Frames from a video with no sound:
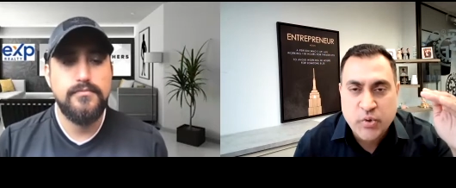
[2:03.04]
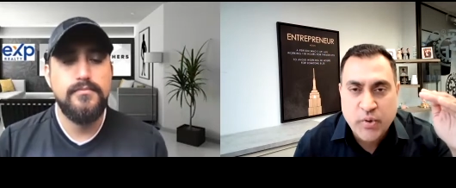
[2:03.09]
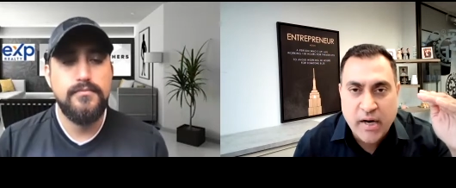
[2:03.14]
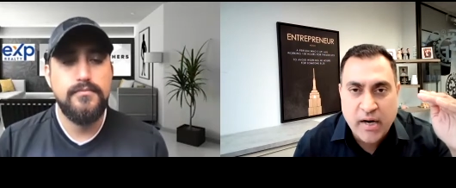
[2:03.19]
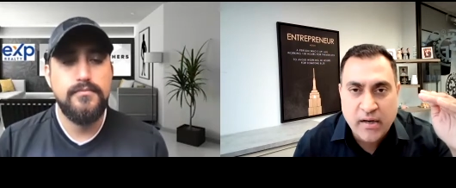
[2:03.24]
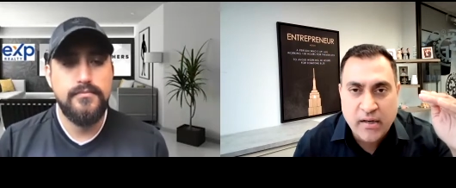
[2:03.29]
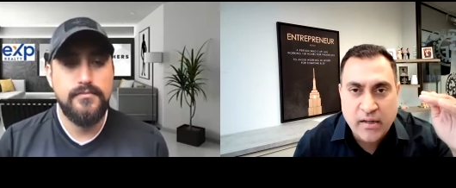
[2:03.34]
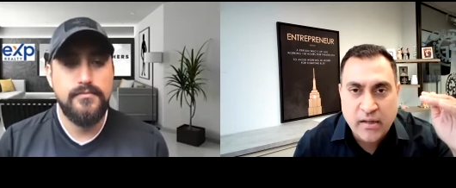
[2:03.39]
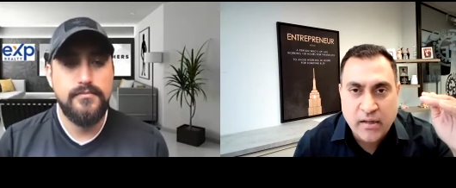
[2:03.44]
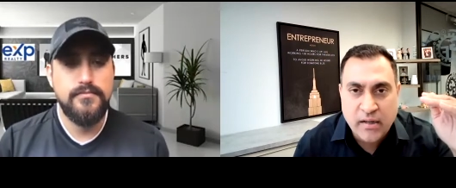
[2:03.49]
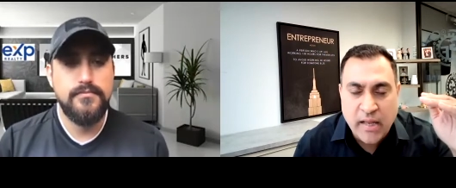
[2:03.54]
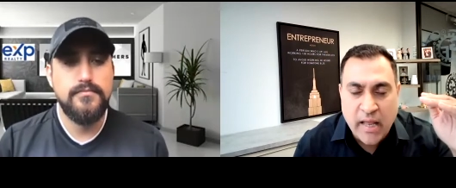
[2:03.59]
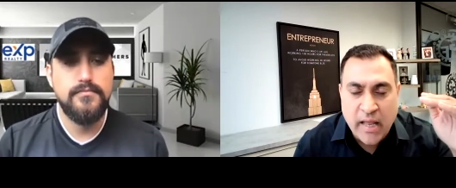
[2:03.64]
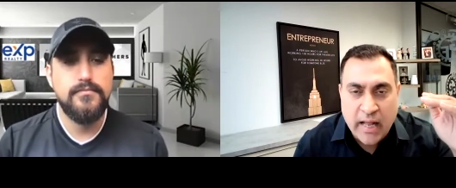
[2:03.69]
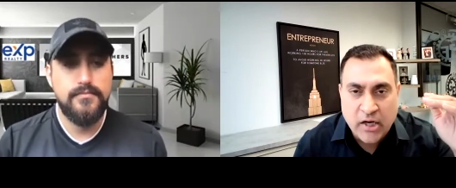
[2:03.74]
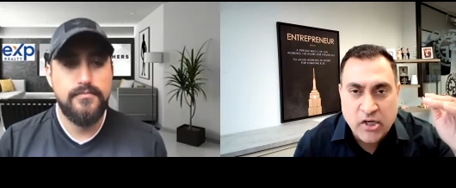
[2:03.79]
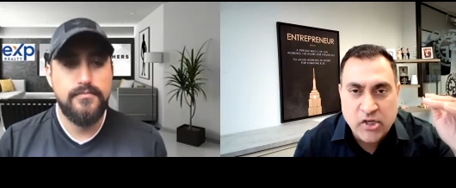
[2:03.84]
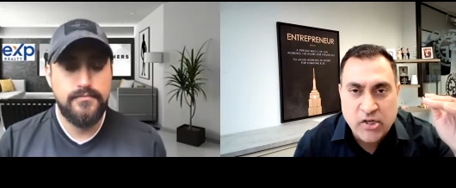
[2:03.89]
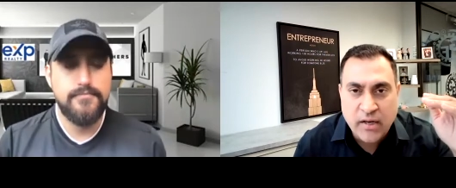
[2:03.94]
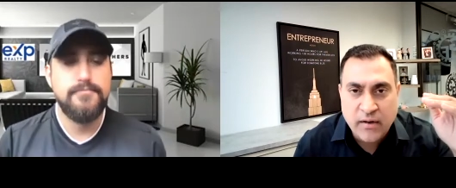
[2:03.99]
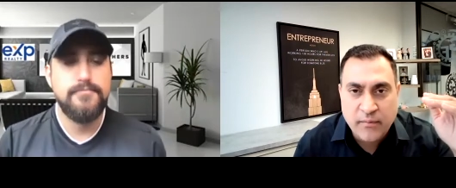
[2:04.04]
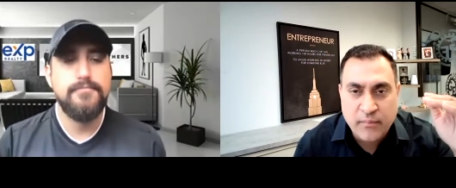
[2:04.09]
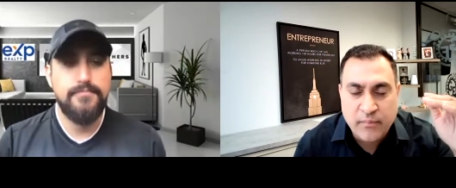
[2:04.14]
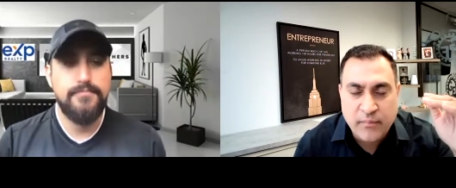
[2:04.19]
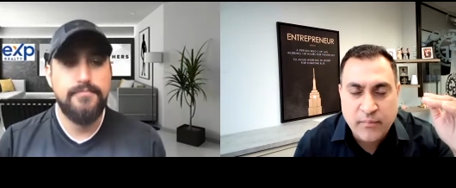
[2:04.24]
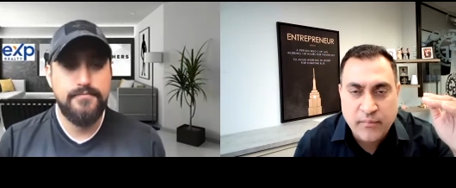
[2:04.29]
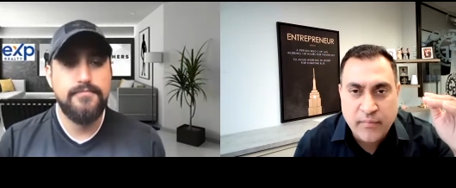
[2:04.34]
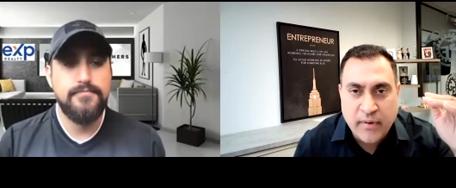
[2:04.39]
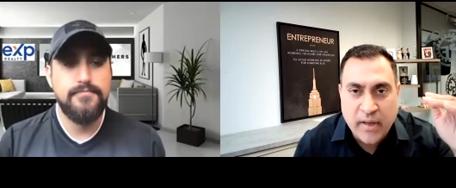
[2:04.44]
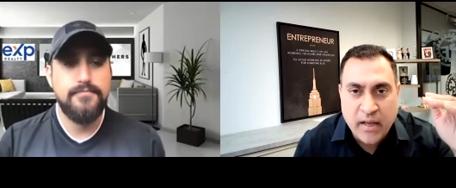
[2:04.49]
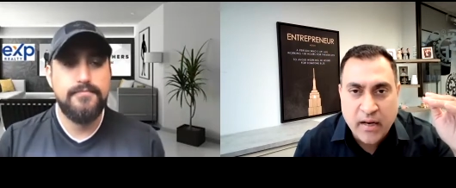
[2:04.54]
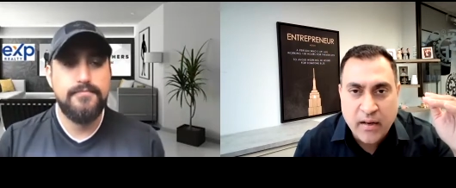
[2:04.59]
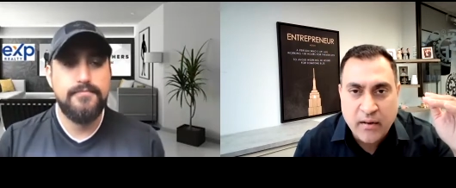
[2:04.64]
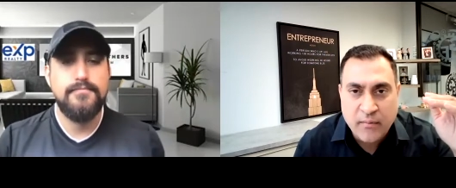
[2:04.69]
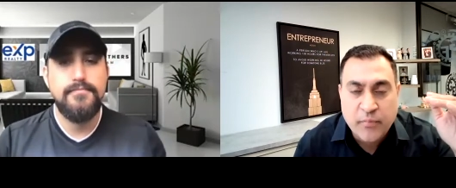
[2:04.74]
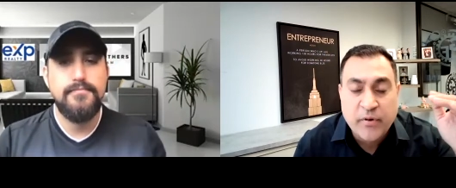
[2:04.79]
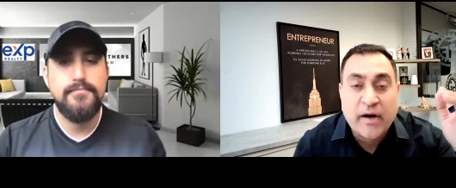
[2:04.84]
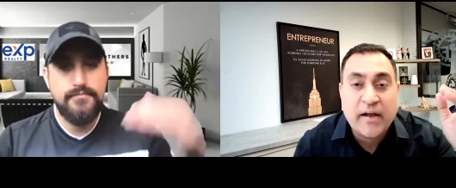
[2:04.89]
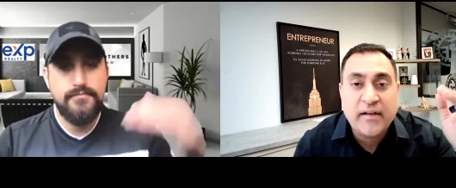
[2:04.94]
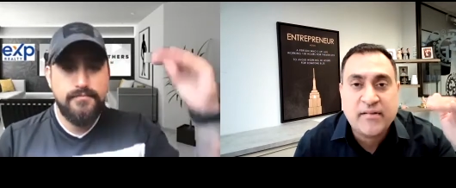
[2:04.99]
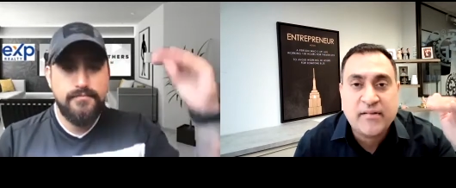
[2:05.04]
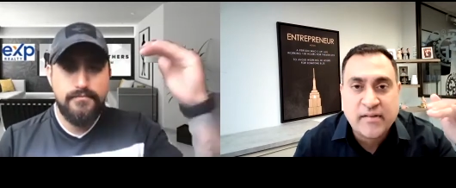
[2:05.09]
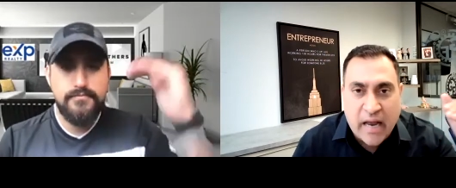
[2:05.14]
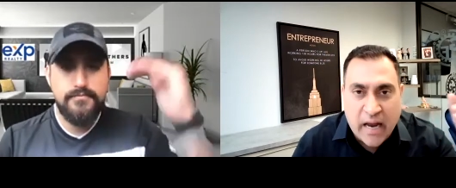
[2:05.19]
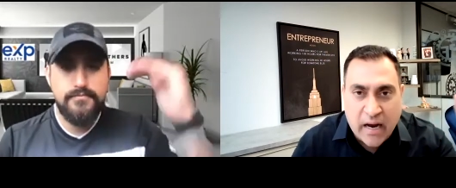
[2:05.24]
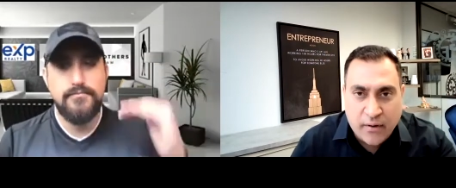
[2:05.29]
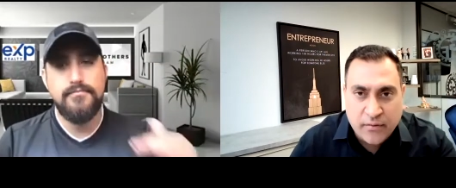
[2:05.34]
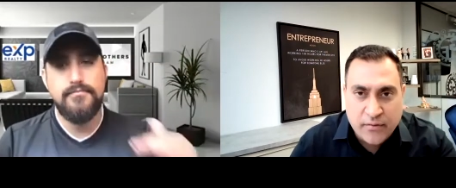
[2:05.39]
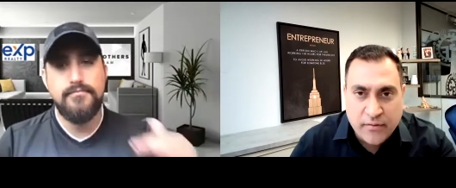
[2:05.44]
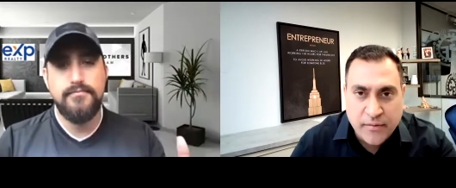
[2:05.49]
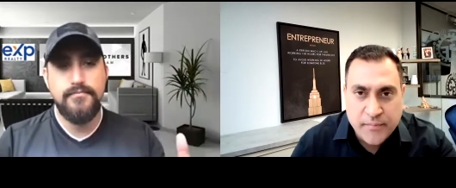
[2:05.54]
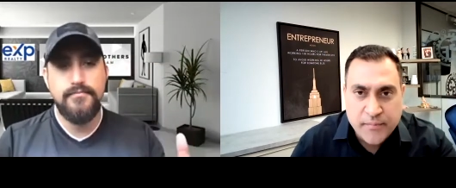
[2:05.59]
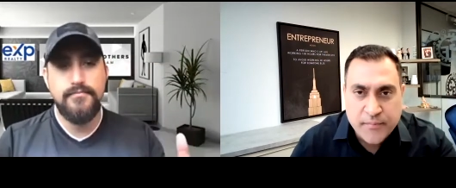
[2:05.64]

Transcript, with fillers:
Speaker 1: rate, they actually are getting priced out.